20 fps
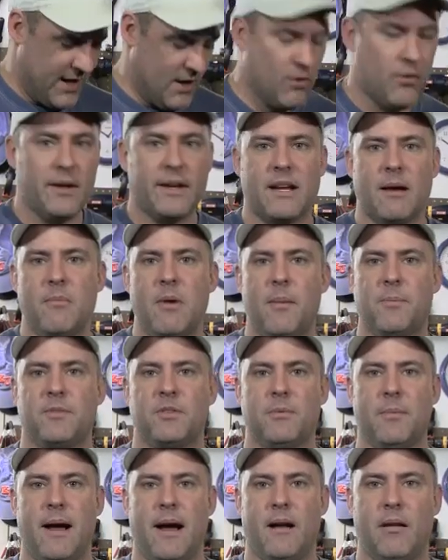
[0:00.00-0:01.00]
they only come
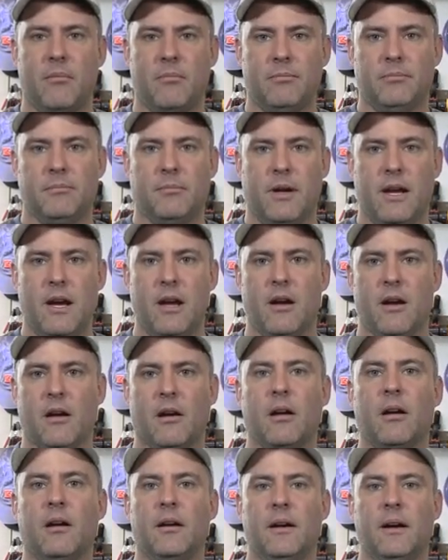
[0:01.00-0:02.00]
up to about
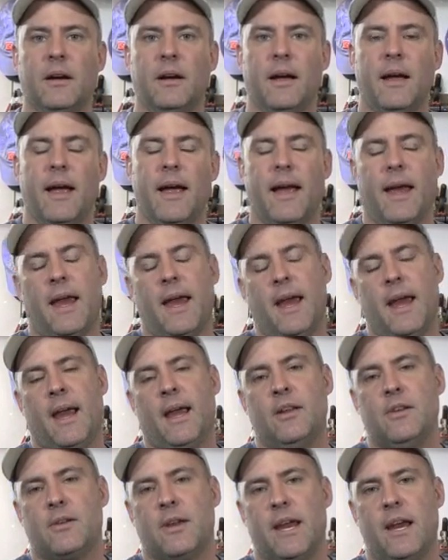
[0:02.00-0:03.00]
here,
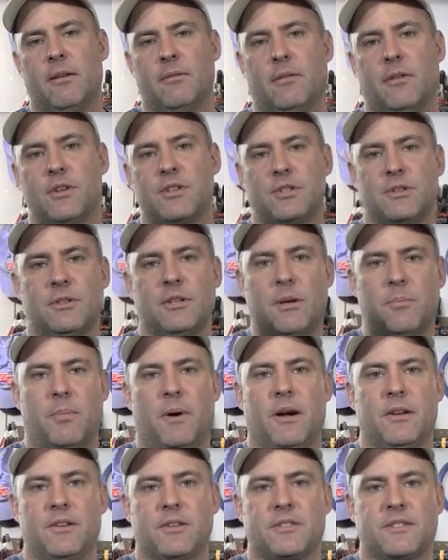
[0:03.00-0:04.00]
and you can't really shoot
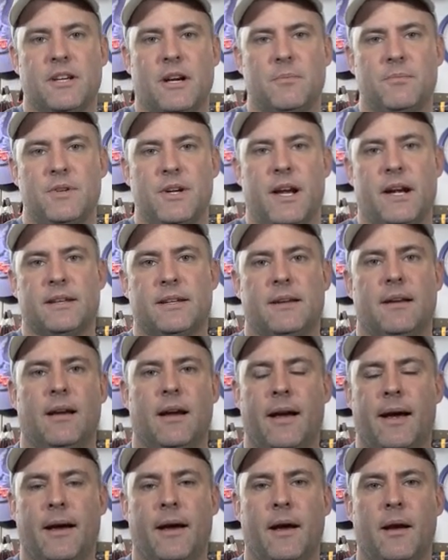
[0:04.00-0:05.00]
up on your
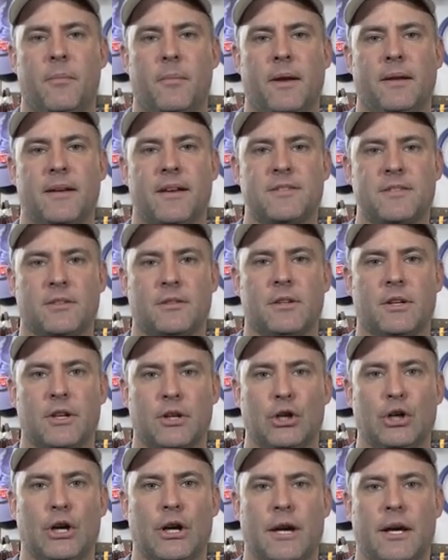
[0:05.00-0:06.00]
subject. It doesn't
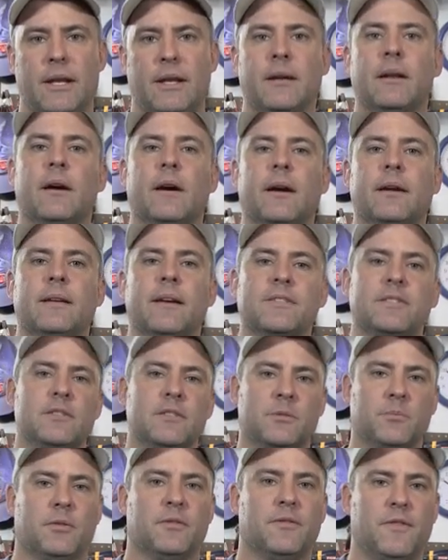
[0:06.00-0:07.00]
look good, it
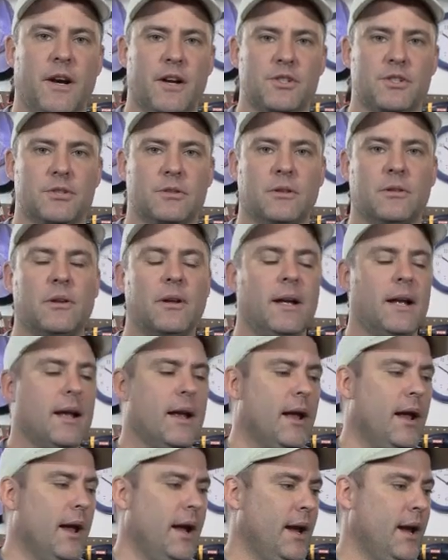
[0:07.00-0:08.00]
doesn't look professional,
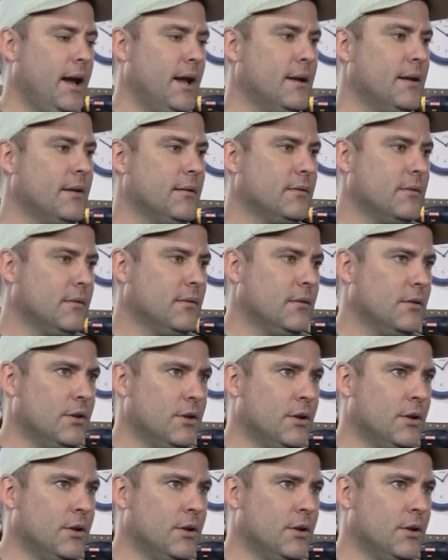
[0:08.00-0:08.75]
and